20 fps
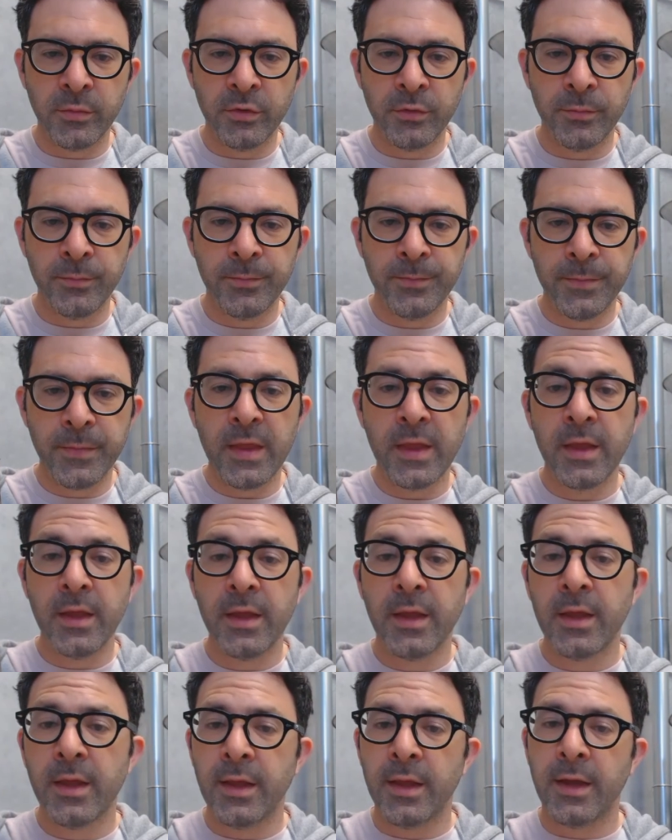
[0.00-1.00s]
mil,
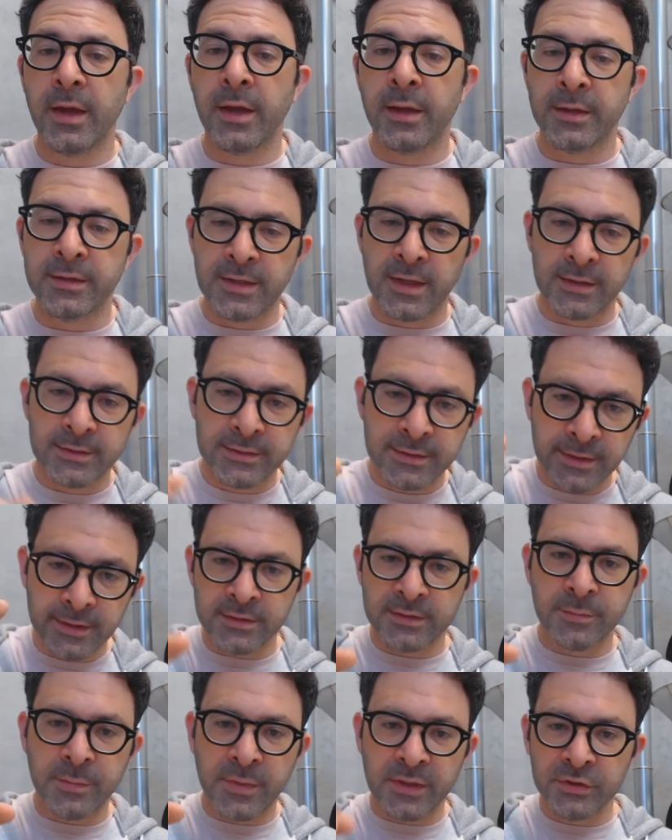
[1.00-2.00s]
and it's hard to get
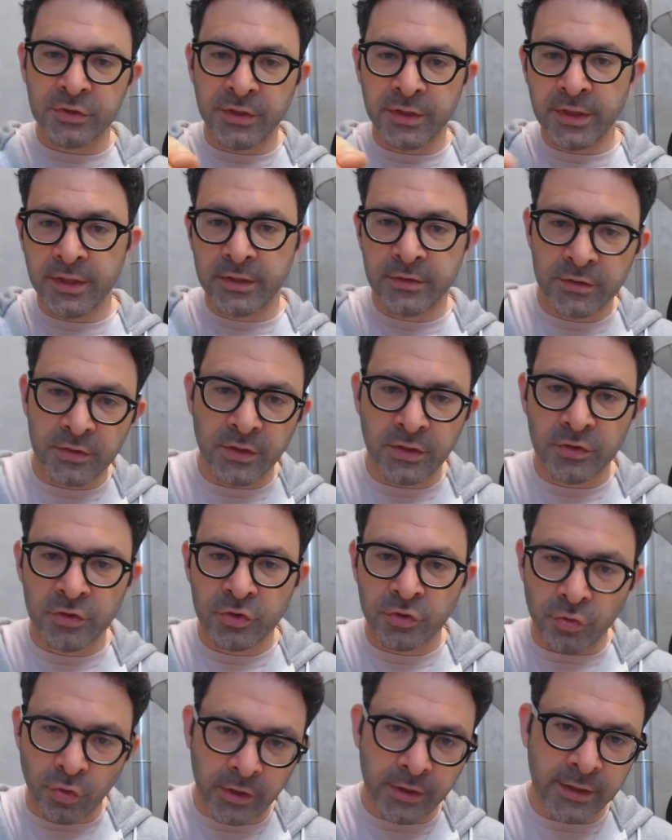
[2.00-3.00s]
a sponge in there to
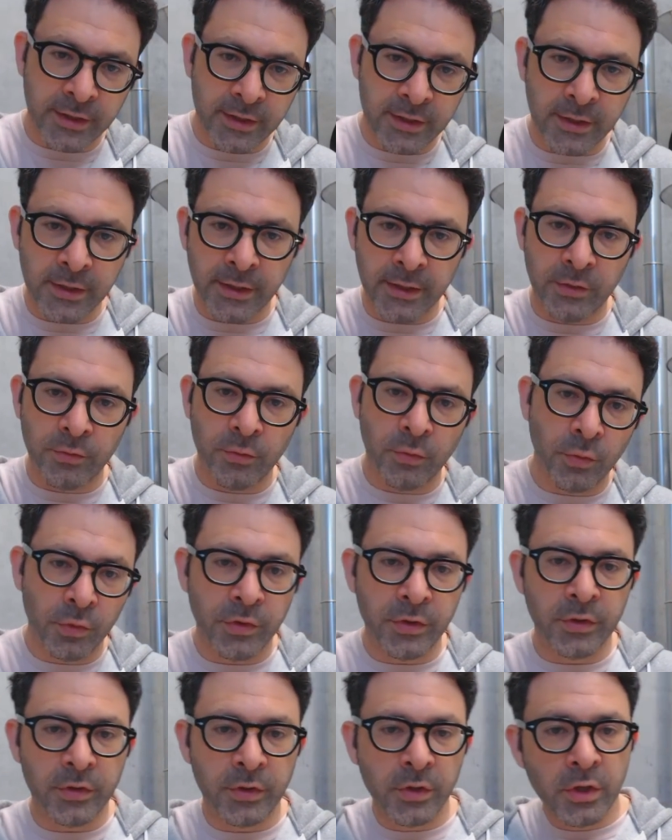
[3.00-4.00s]
try to clean all
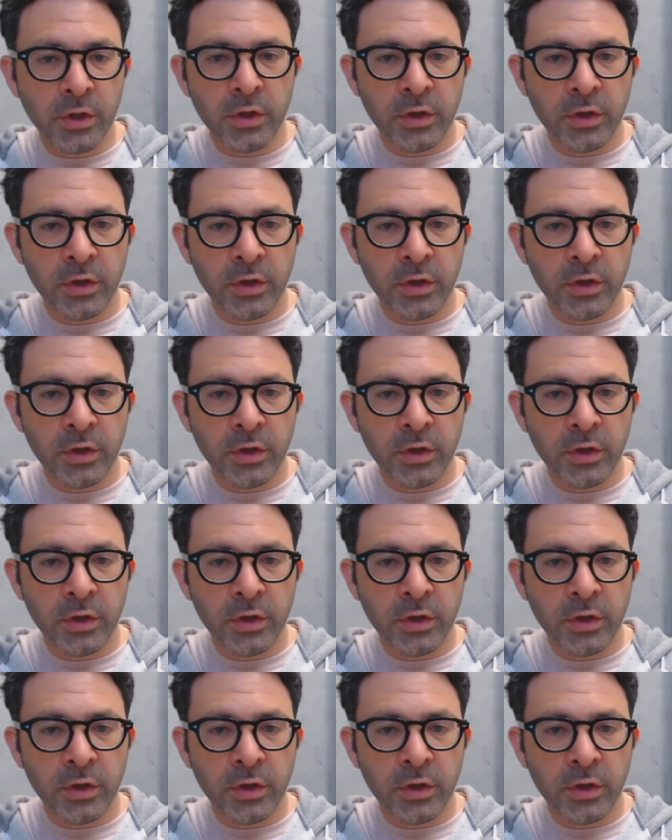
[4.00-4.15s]
the